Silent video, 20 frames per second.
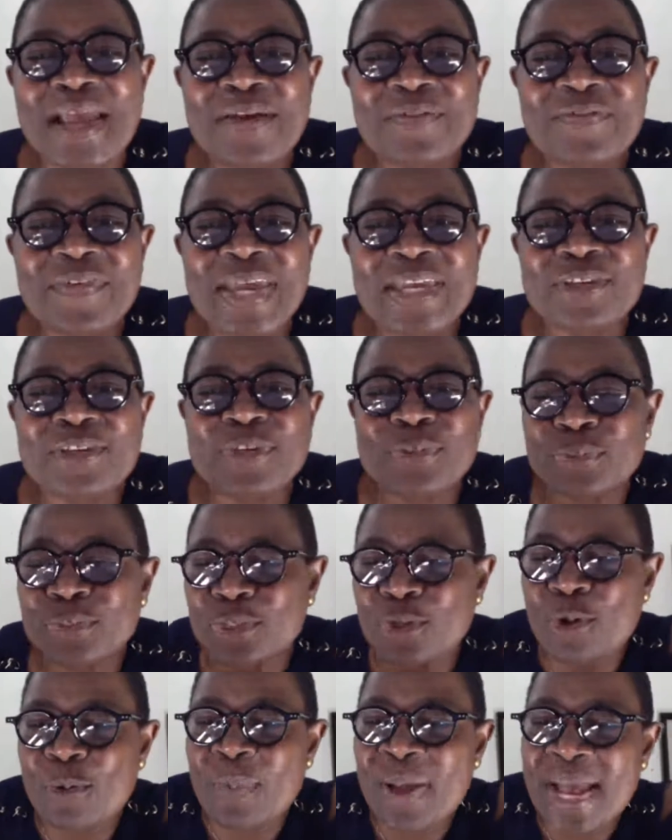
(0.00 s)
Thank you
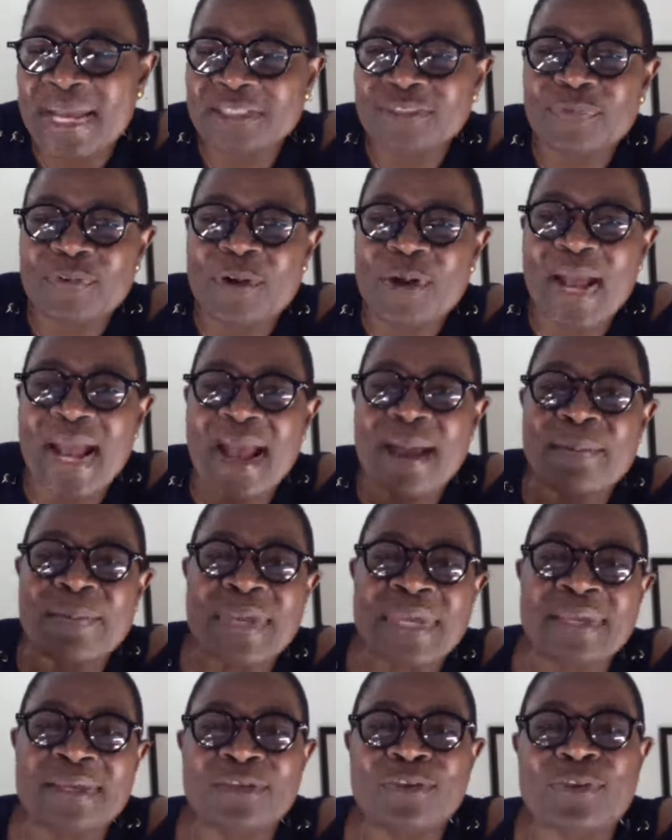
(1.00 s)
so much for
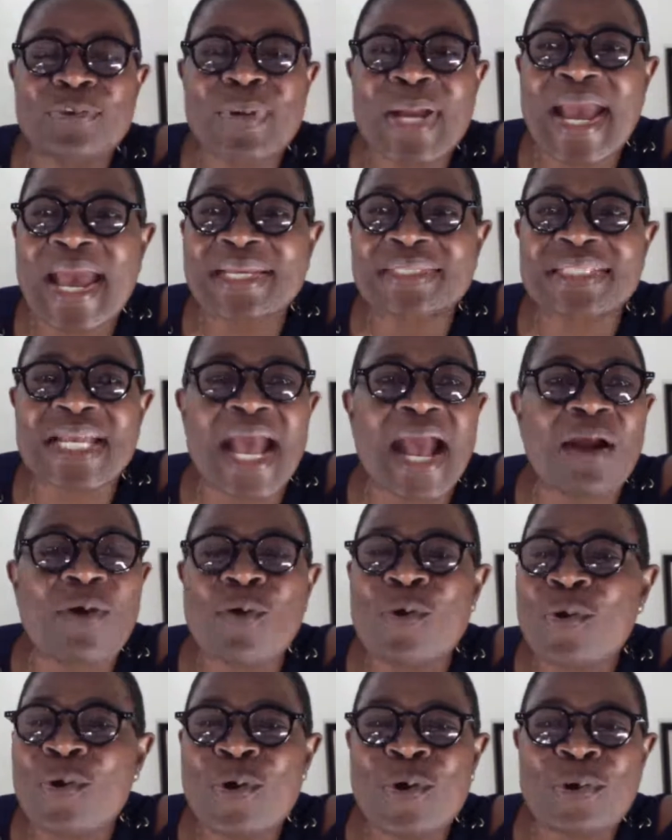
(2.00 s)
coming. You guys are
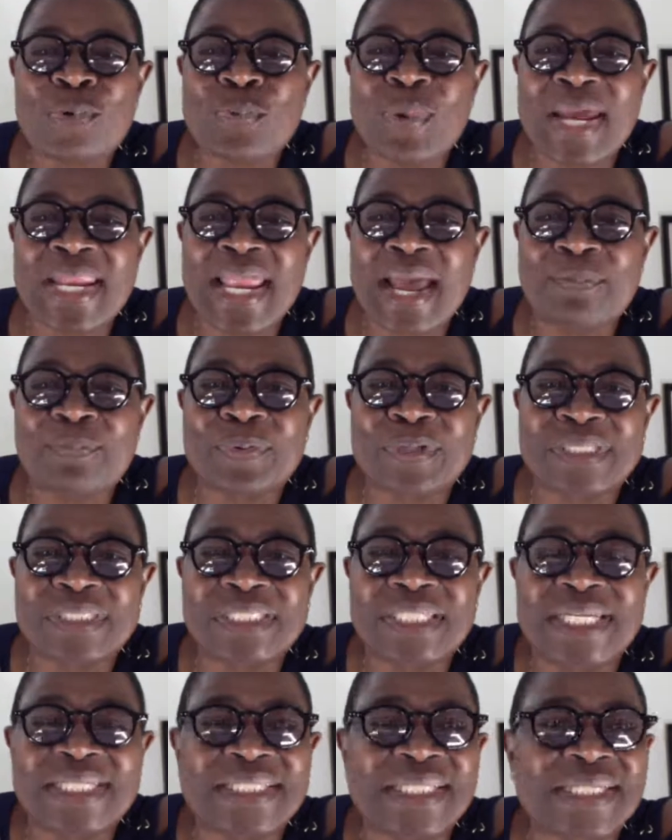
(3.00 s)
all well
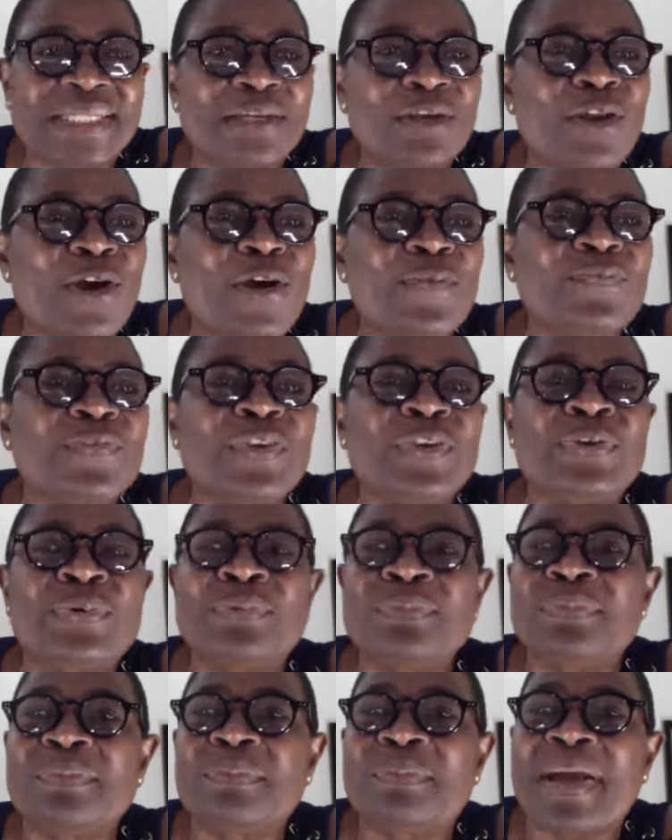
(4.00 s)
appreciated. Love
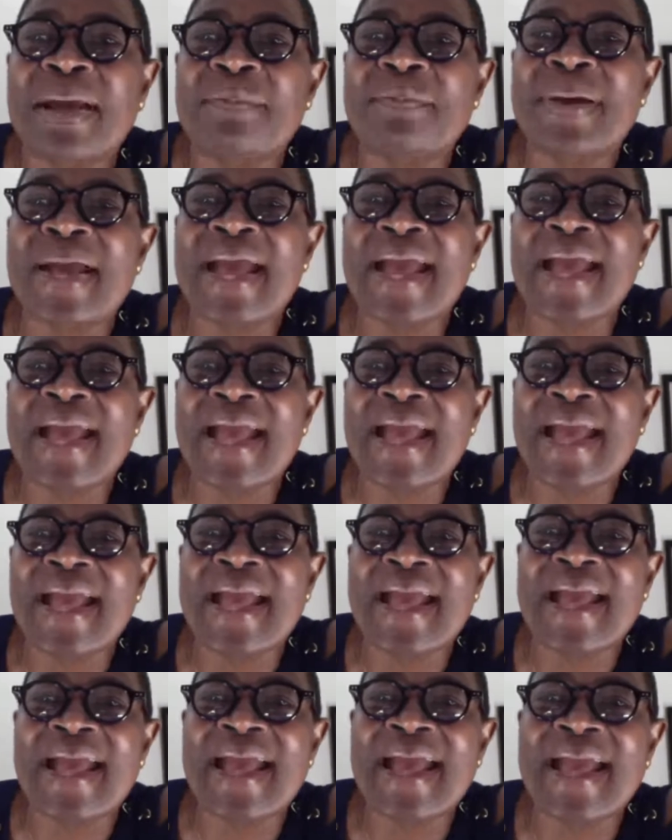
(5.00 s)
you.
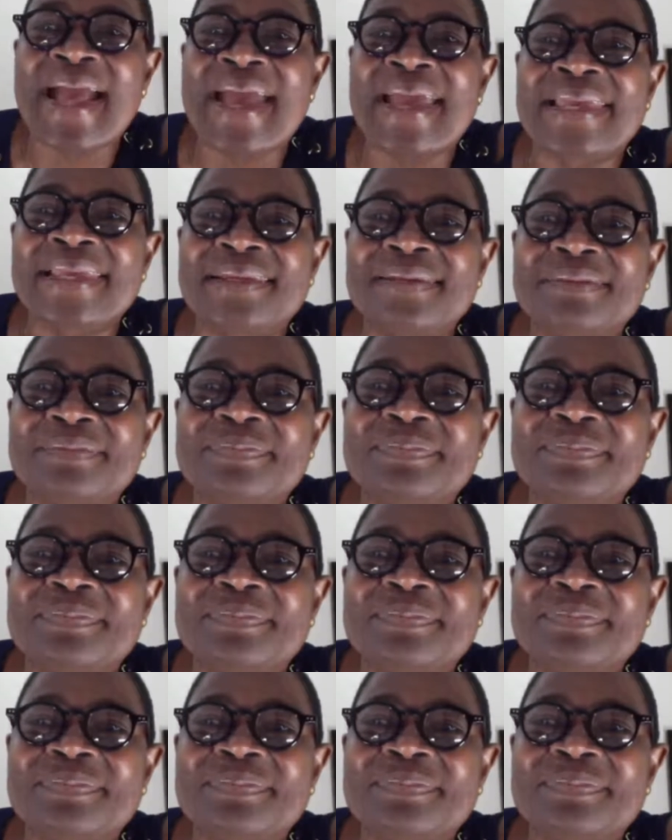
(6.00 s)
Bye-bye.